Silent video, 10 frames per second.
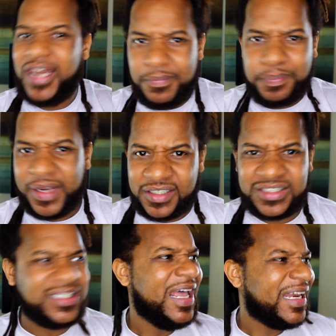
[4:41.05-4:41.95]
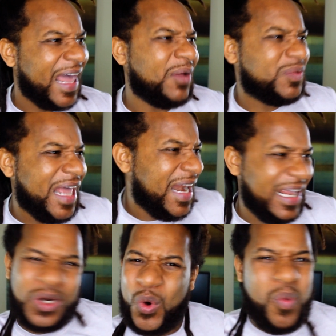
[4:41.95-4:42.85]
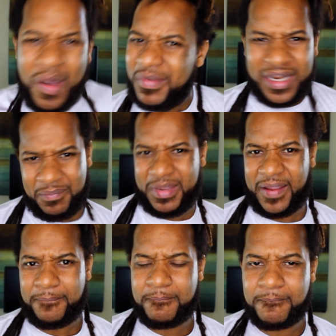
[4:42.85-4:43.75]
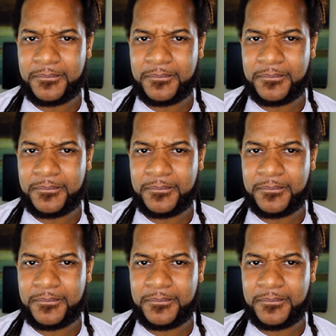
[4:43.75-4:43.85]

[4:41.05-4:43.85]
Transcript: lip piercing. Like, that ain't no woman to me.